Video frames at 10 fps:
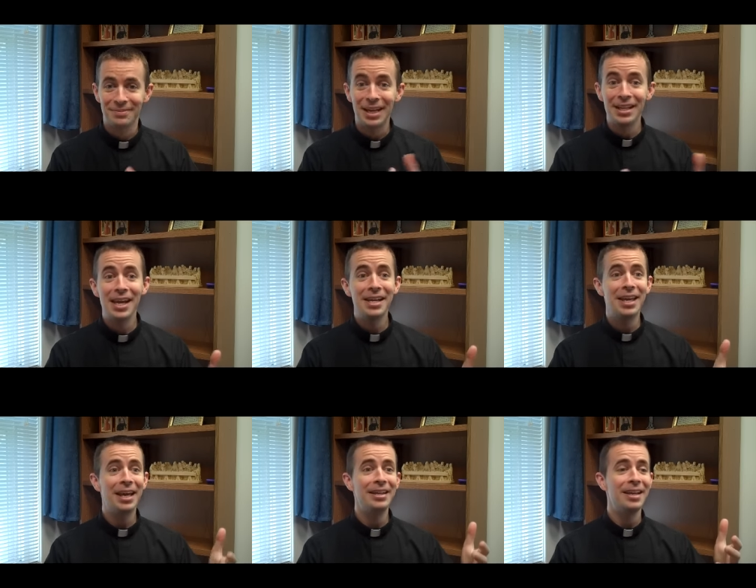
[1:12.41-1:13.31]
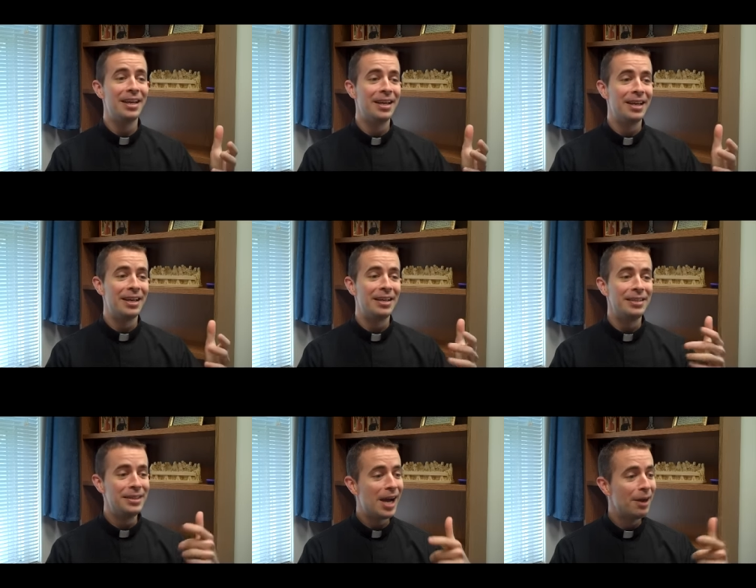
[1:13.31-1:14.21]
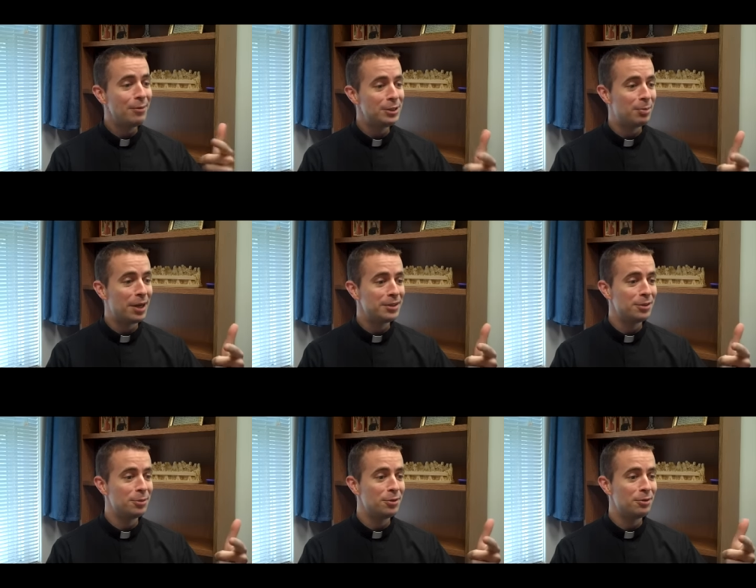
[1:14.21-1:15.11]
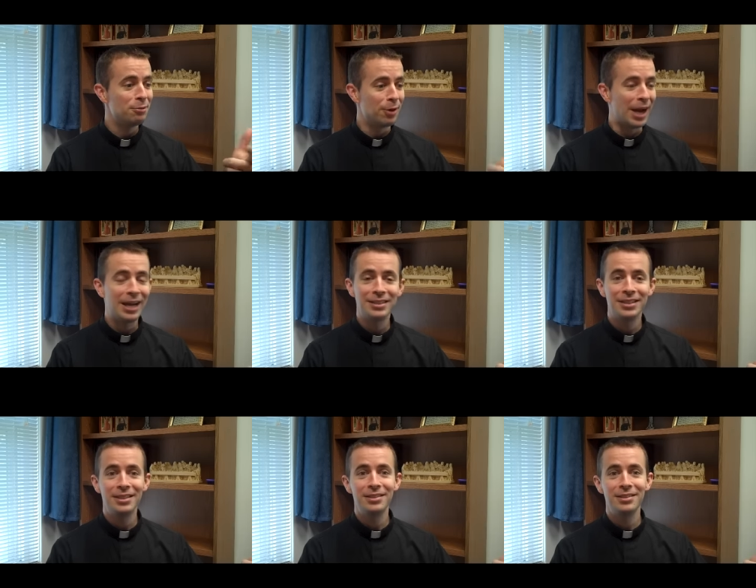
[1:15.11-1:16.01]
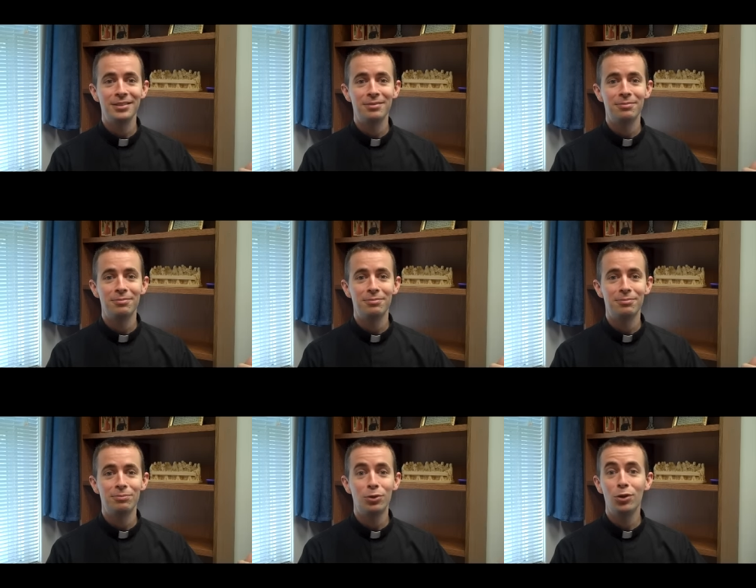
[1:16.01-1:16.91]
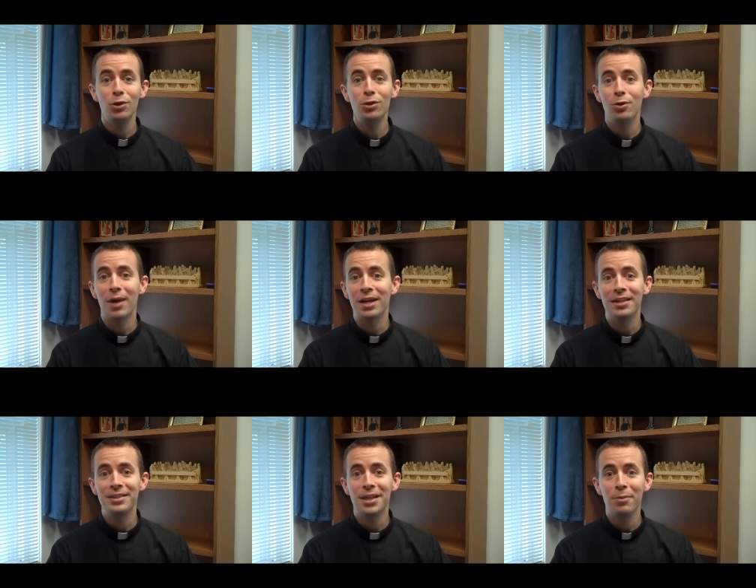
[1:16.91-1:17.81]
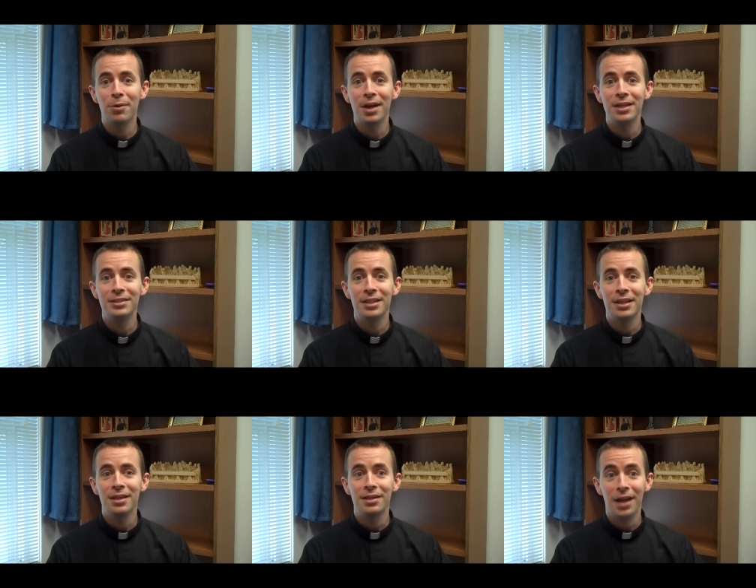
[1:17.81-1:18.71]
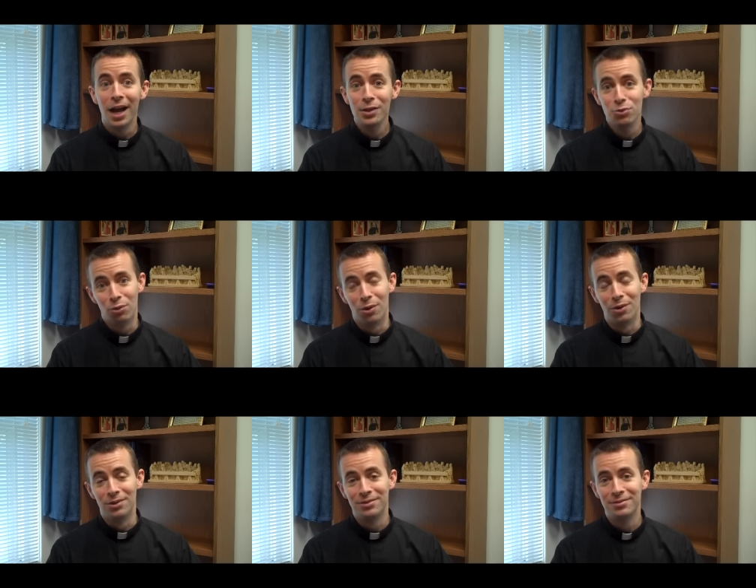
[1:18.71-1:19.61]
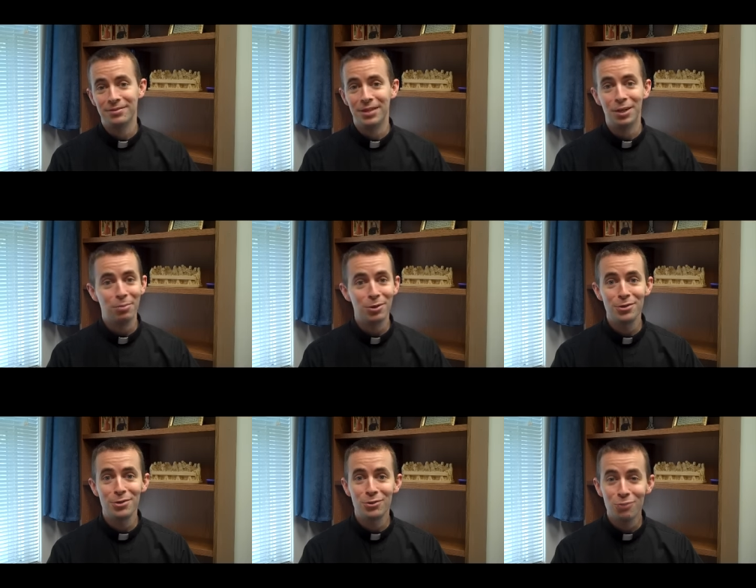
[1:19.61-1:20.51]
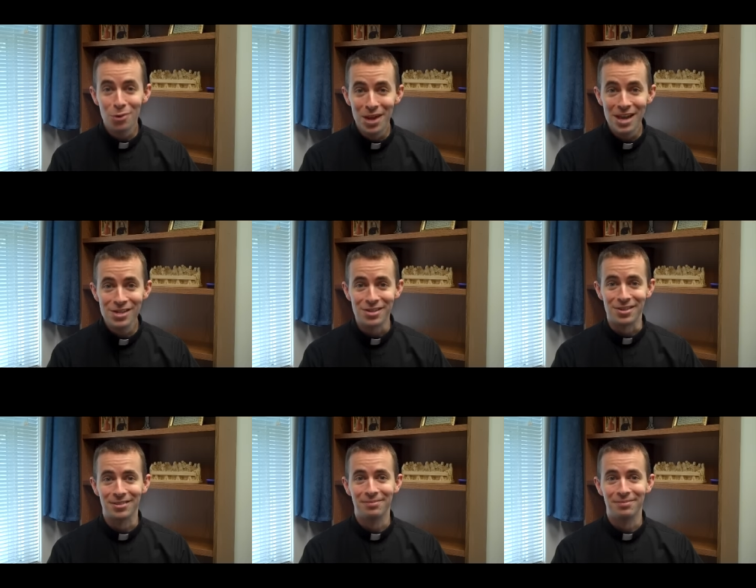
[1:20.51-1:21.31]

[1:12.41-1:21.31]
And yet again, not responsible for accidents could correctly summarize God's role in a person's vocation.